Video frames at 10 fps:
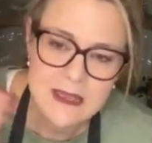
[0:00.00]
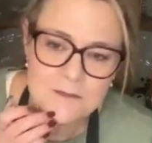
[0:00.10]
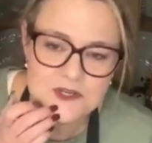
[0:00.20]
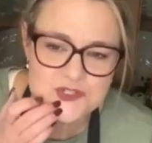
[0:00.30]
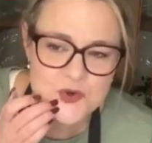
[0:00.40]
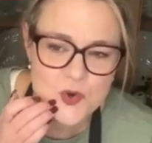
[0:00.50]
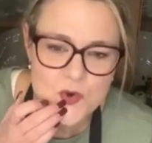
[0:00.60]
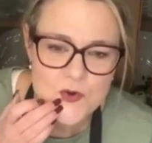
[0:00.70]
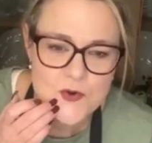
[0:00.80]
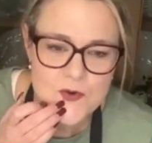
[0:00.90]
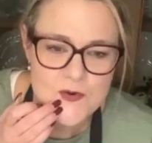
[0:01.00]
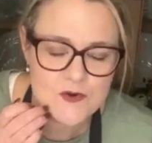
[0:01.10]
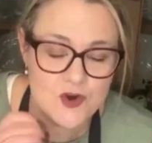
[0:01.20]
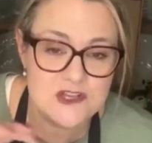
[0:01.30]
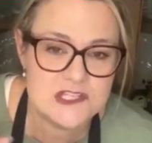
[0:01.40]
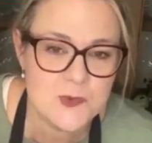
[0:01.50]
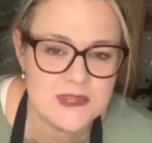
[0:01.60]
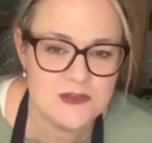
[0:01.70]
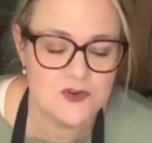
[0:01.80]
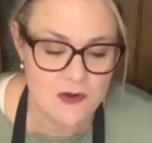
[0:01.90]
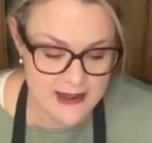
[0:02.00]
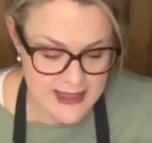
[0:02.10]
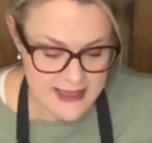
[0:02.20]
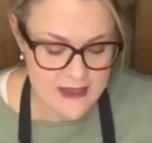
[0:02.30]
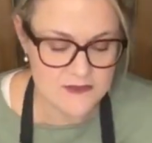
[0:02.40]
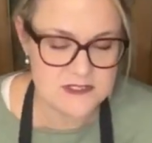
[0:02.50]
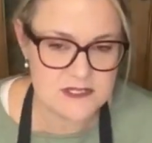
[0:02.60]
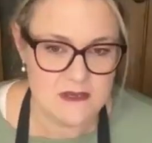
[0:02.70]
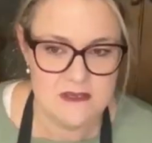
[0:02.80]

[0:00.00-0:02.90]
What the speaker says: Labrador crossed with a greyhound.